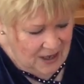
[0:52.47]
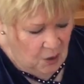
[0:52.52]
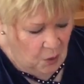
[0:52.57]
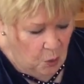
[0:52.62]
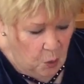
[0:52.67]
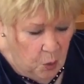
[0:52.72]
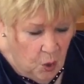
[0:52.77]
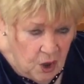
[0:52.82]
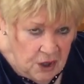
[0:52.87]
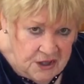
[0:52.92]

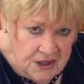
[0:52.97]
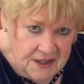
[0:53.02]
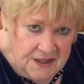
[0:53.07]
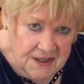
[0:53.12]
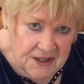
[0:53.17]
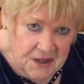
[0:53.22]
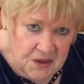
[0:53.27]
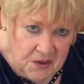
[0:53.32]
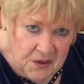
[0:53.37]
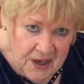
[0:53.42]

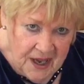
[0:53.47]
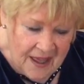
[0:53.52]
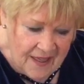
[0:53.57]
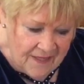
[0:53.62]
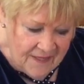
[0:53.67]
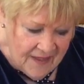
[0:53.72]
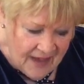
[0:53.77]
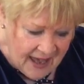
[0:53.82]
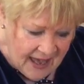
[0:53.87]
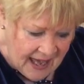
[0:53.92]
Once you
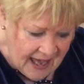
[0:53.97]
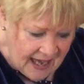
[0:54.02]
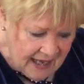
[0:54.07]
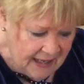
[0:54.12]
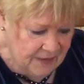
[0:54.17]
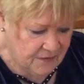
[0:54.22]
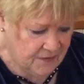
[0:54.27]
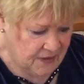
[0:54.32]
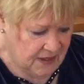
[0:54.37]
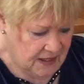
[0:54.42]
get the hang
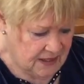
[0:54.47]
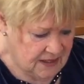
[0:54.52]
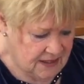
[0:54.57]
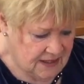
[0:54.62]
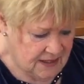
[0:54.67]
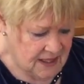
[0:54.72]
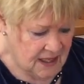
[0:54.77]
of it